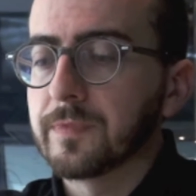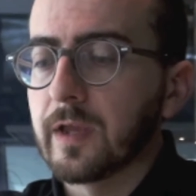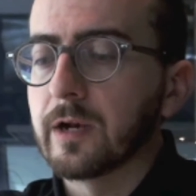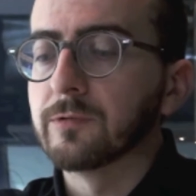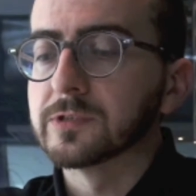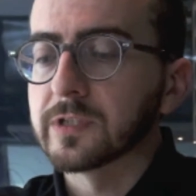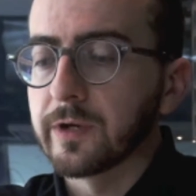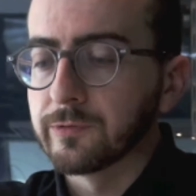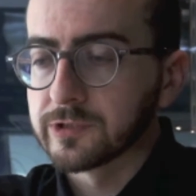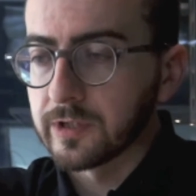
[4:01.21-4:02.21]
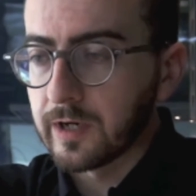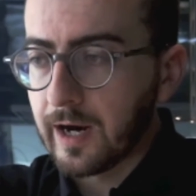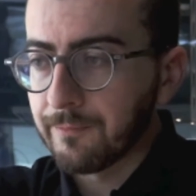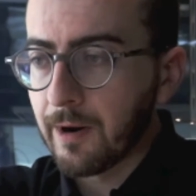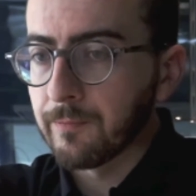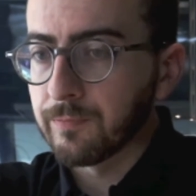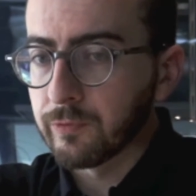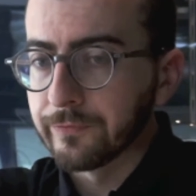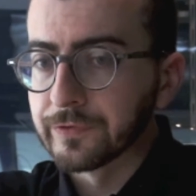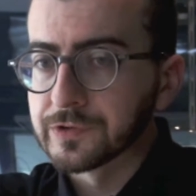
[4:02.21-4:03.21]
And I'm
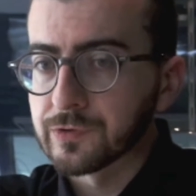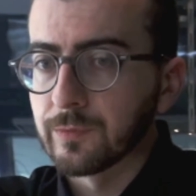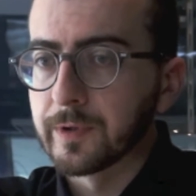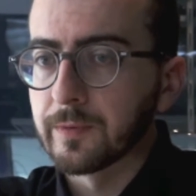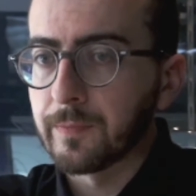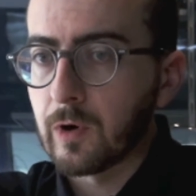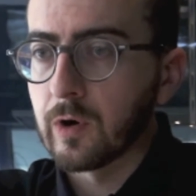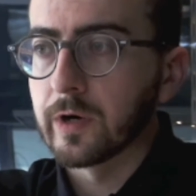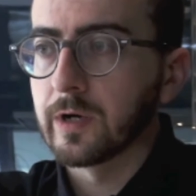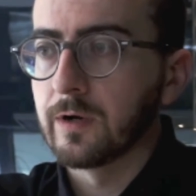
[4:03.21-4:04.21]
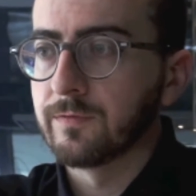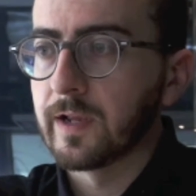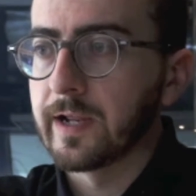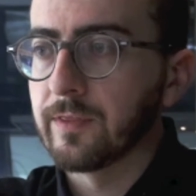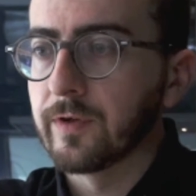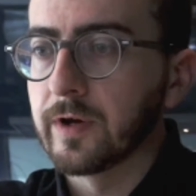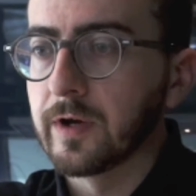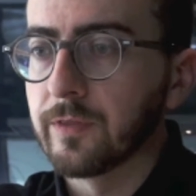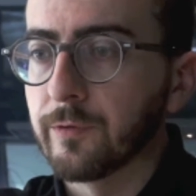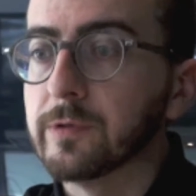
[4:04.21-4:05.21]
privileged to have been a part of like
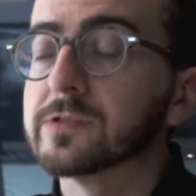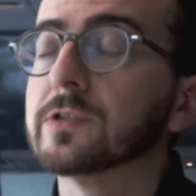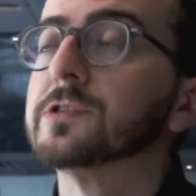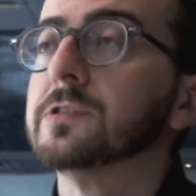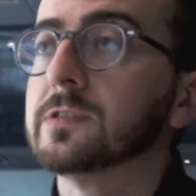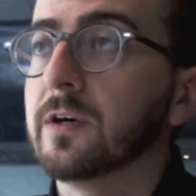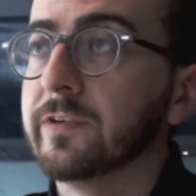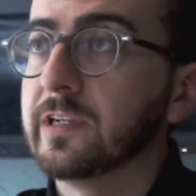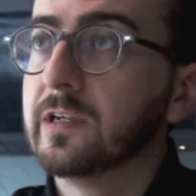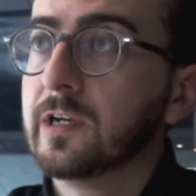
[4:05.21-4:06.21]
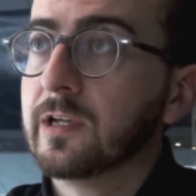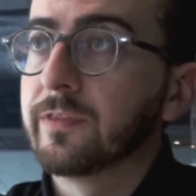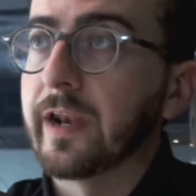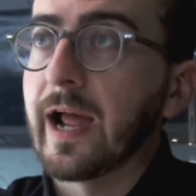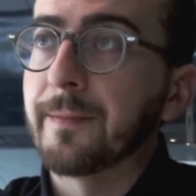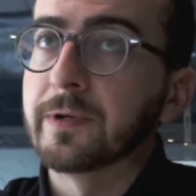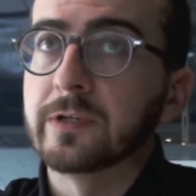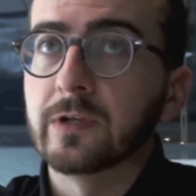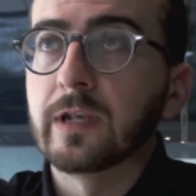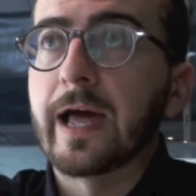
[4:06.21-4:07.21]
the resurgence of it that happened
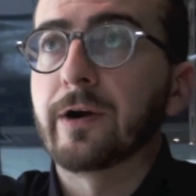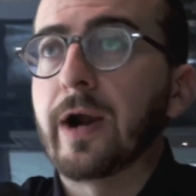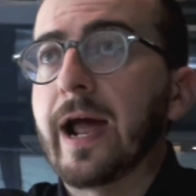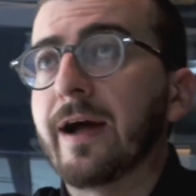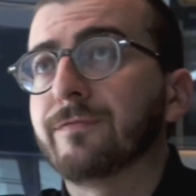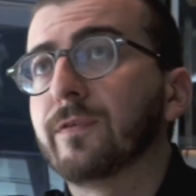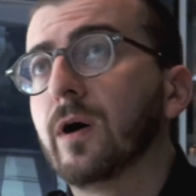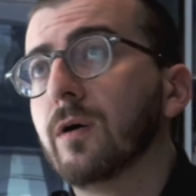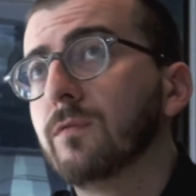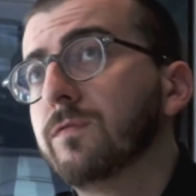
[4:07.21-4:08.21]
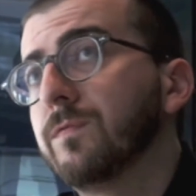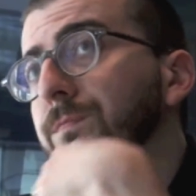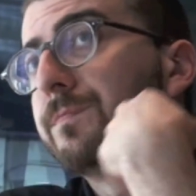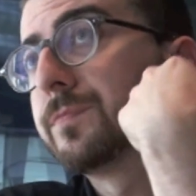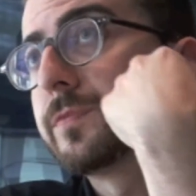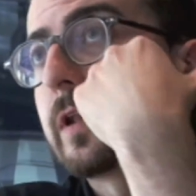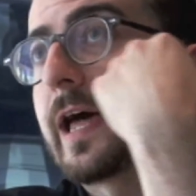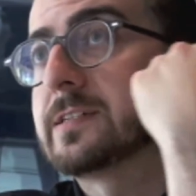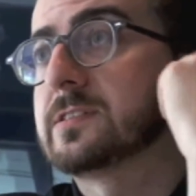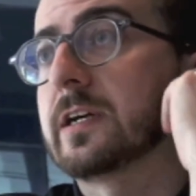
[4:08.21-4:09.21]
in the latter half of the
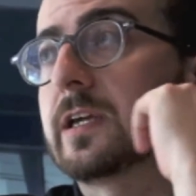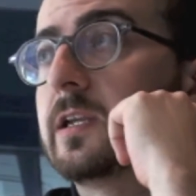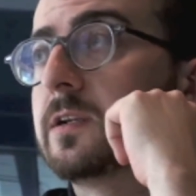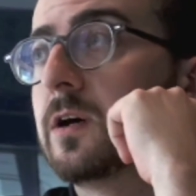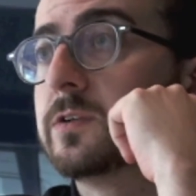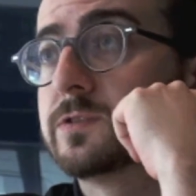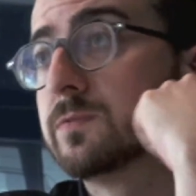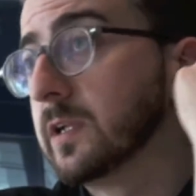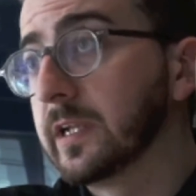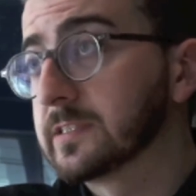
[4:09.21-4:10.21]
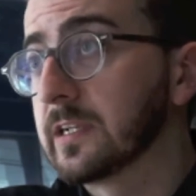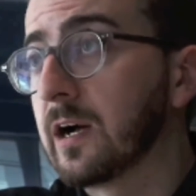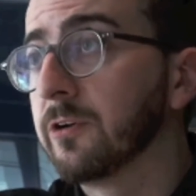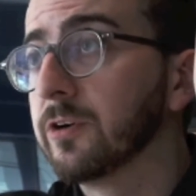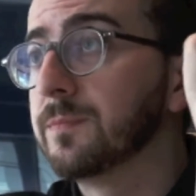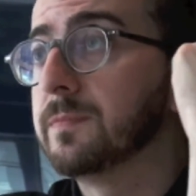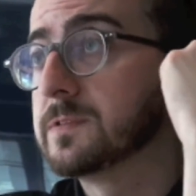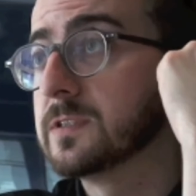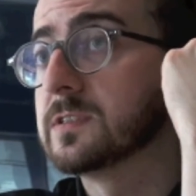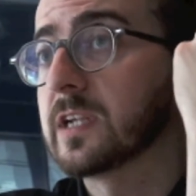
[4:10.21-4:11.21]
last decade. You know, it's an honor
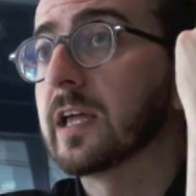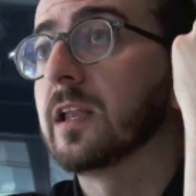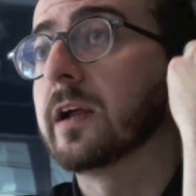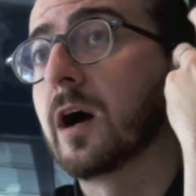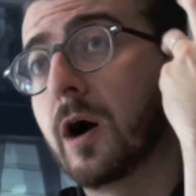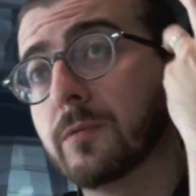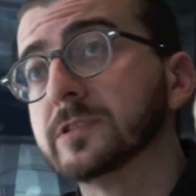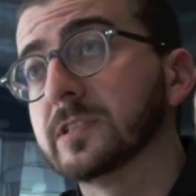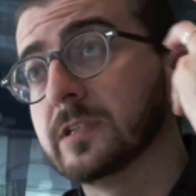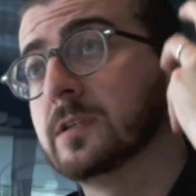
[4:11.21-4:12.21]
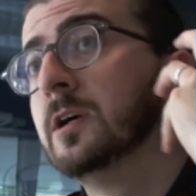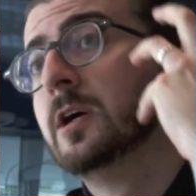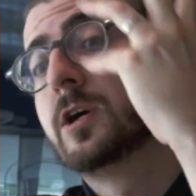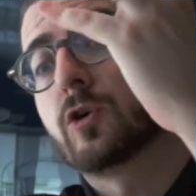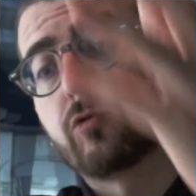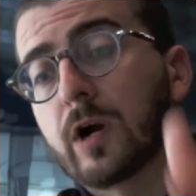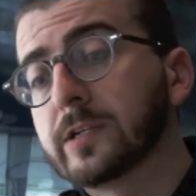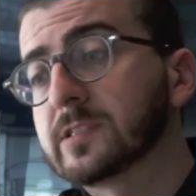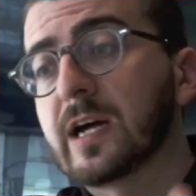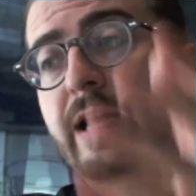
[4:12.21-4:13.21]
to say like, oh, I was in
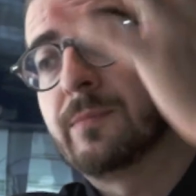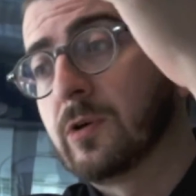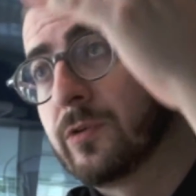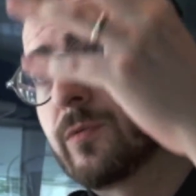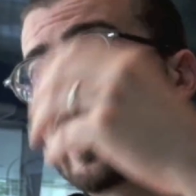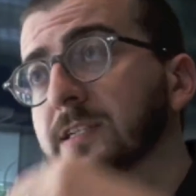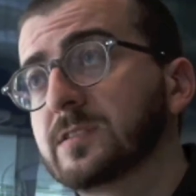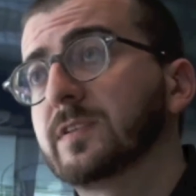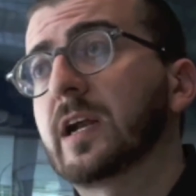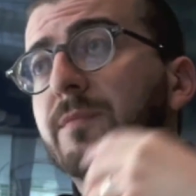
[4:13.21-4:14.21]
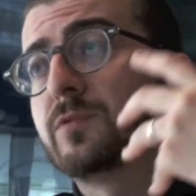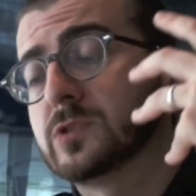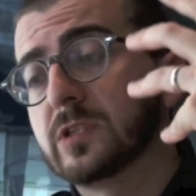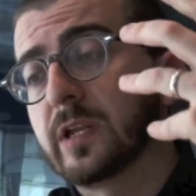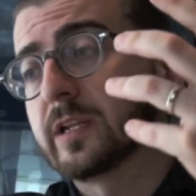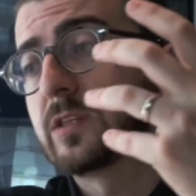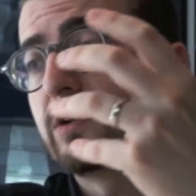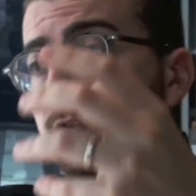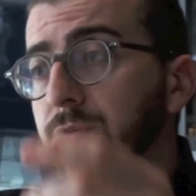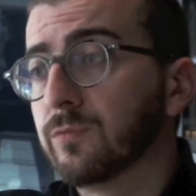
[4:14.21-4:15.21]
grind time on the rise of it. I was in like
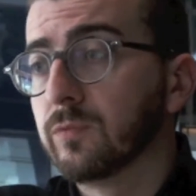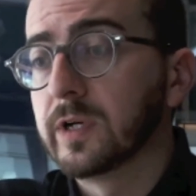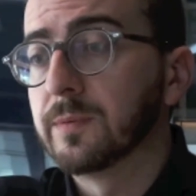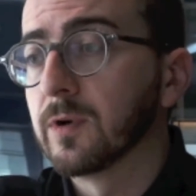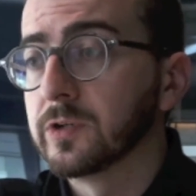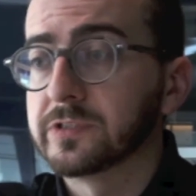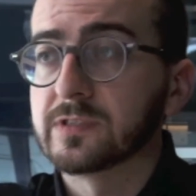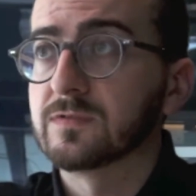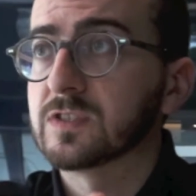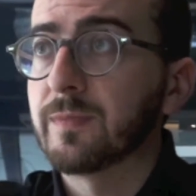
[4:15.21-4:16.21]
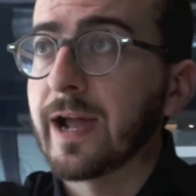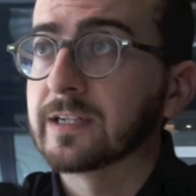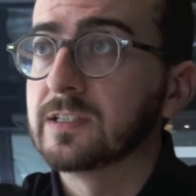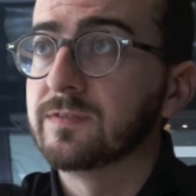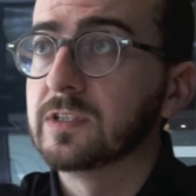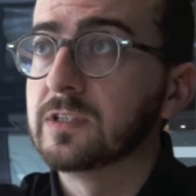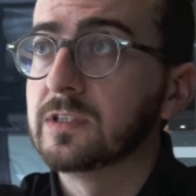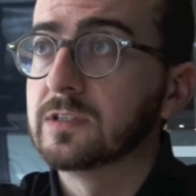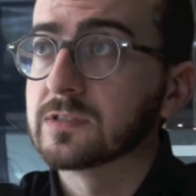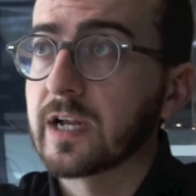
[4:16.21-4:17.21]
the re-emergence of Smack
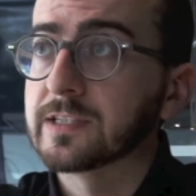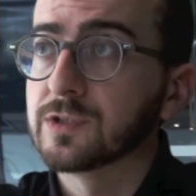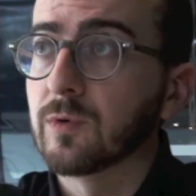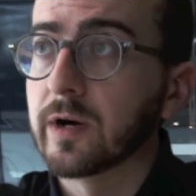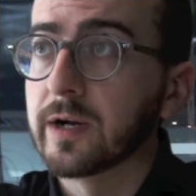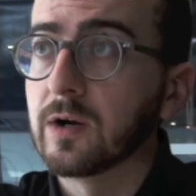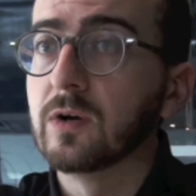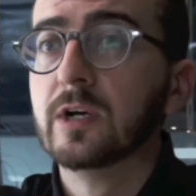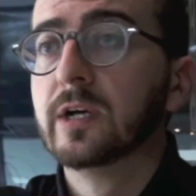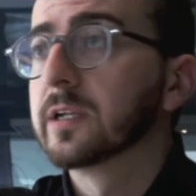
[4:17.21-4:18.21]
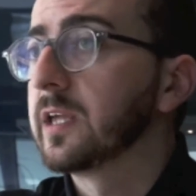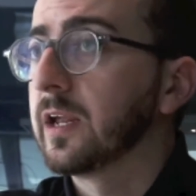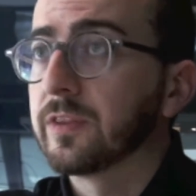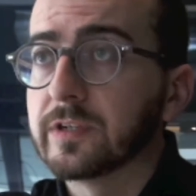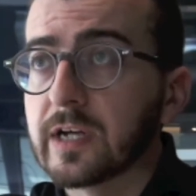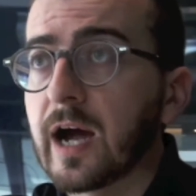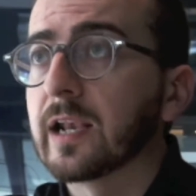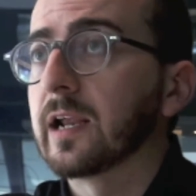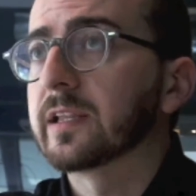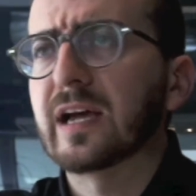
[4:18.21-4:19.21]
DVD / URL, King of the
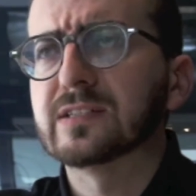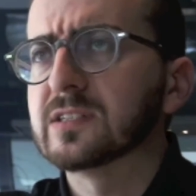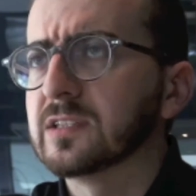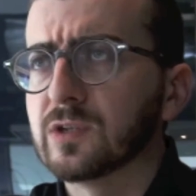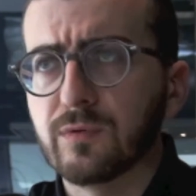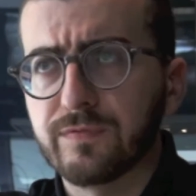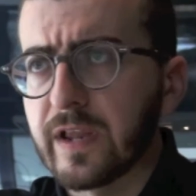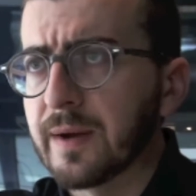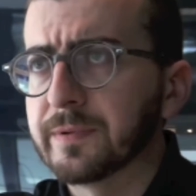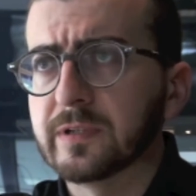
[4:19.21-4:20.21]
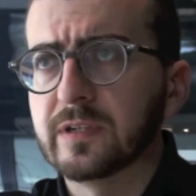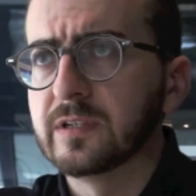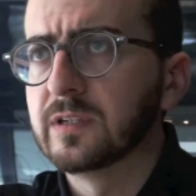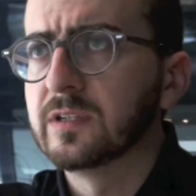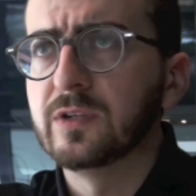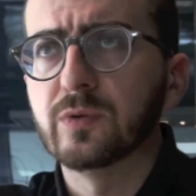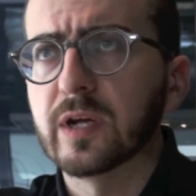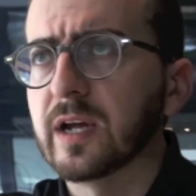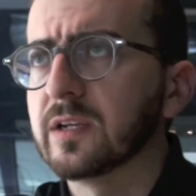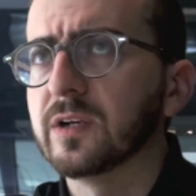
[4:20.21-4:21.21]
Dot. Like that's Don't Flop in the
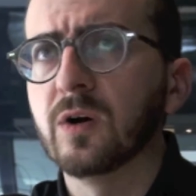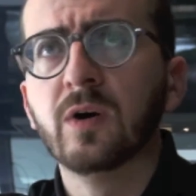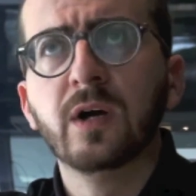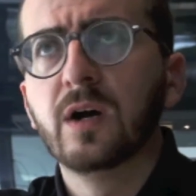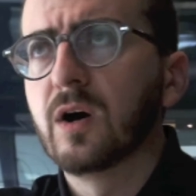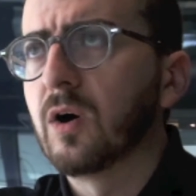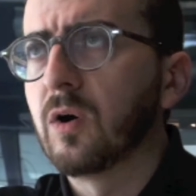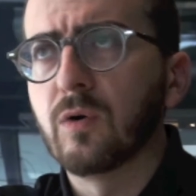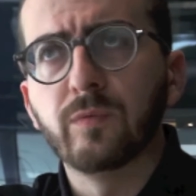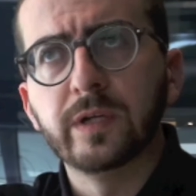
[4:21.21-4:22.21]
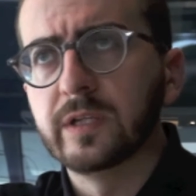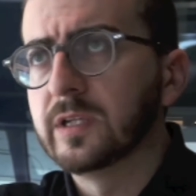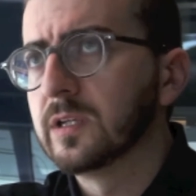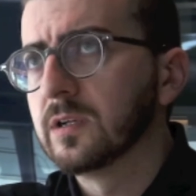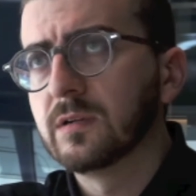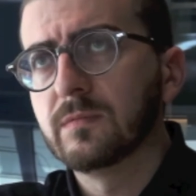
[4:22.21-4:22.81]
UK. You know, all really,